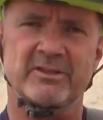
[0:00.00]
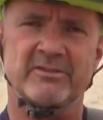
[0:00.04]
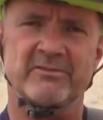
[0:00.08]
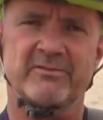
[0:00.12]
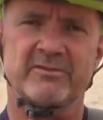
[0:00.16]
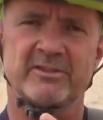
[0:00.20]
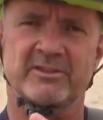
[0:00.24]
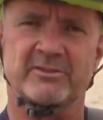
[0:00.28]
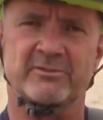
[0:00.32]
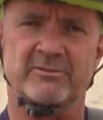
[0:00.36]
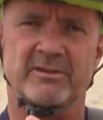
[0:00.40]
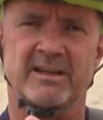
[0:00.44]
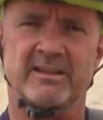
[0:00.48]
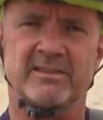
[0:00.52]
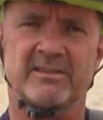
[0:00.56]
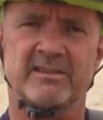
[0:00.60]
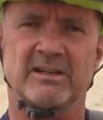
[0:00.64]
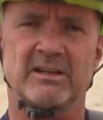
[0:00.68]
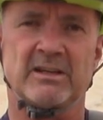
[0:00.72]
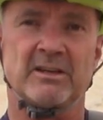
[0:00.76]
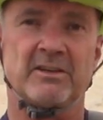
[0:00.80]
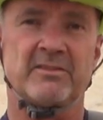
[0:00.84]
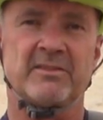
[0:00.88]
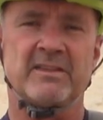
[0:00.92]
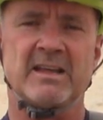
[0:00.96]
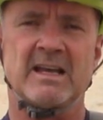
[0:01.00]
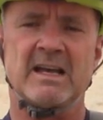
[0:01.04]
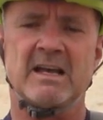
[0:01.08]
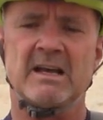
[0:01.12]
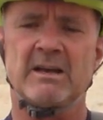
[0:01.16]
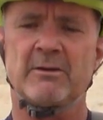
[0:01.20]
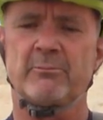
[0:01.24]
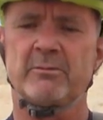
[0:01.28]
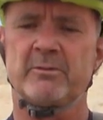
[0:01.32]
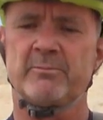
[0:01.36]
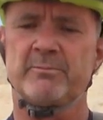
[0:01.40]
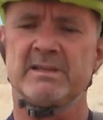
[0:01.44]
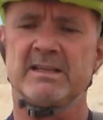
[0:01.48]
that fits right there.
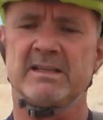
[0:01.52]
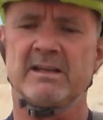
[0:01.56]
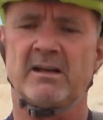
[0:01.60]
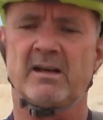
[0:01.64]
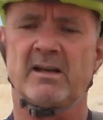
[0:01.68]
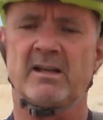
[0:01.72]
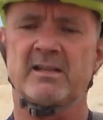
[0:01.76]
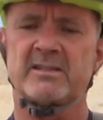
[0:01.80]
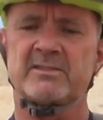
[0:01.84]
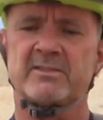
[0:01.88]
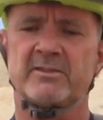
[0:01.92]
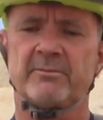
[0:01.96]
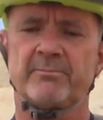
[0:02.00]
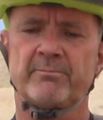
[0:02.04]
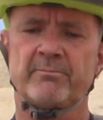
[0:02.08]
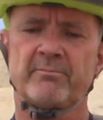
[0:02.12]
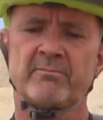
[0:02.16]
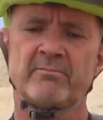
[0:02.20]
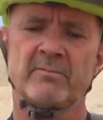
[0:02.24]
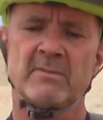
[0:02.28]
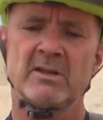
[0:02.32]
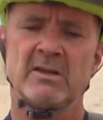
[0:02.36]
That would be awesome.